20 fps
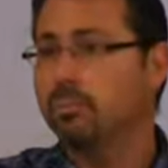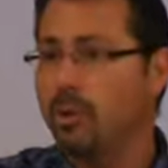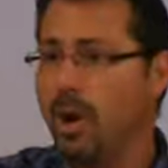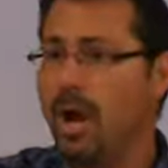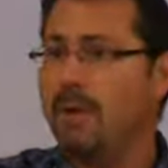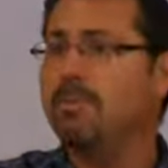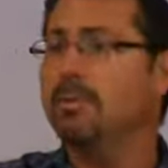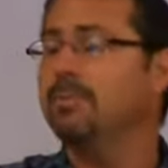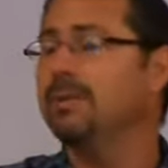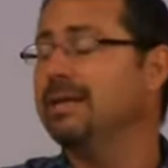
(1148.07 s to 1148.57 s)

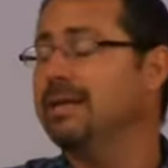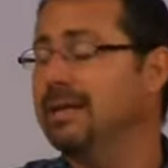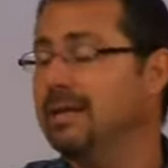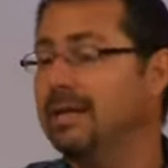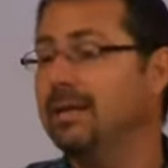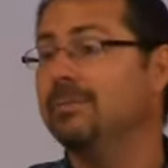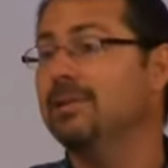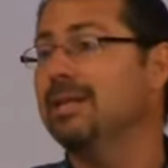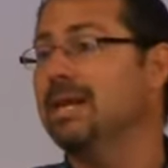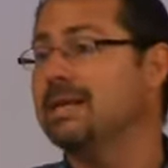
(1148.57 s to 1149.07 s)
Probably
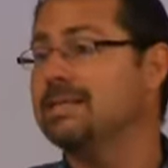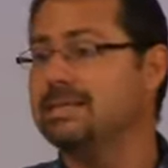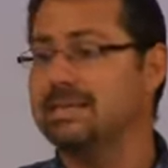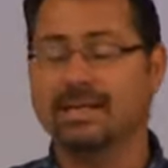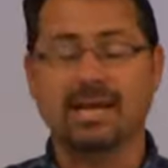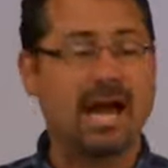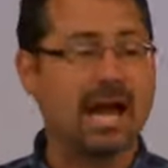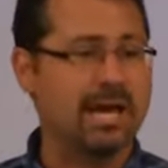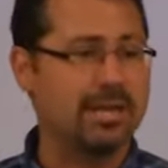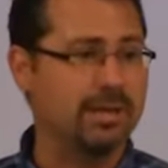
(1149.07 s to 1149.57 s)
Ahimelech's
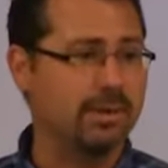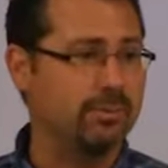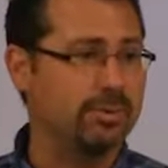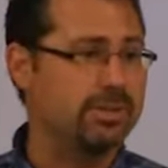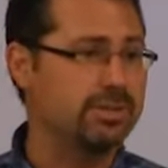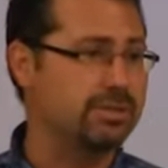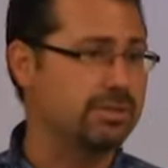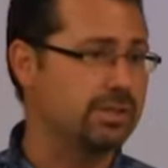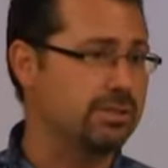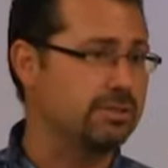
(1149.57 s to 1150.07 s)
the guy that
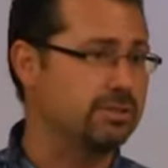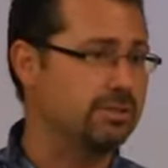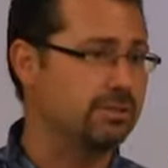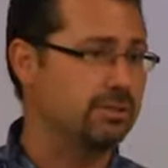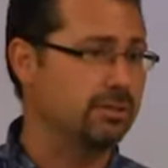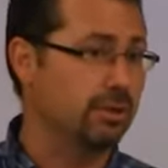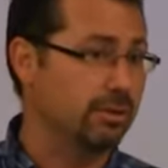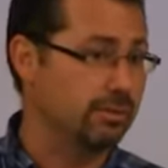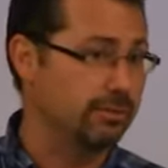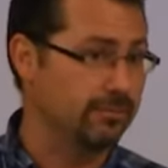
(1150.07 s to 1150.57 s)
we should
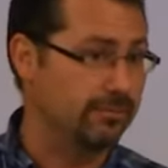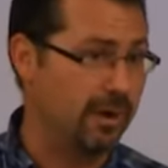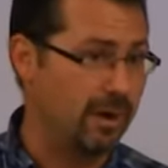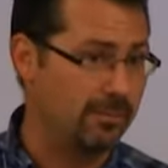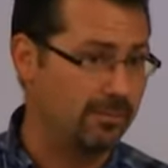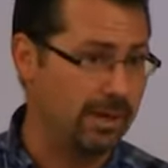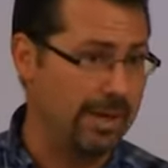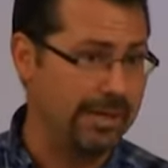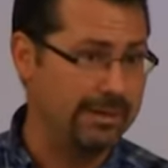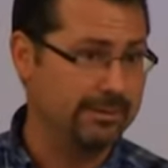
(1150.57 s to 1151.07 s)
learn
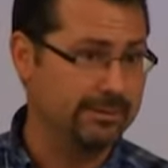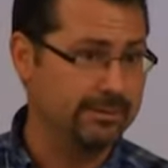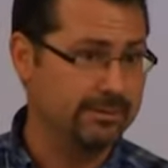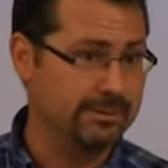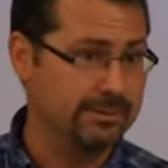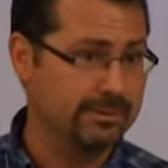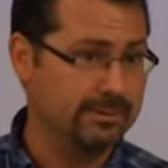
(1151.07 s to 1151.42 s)
from, right?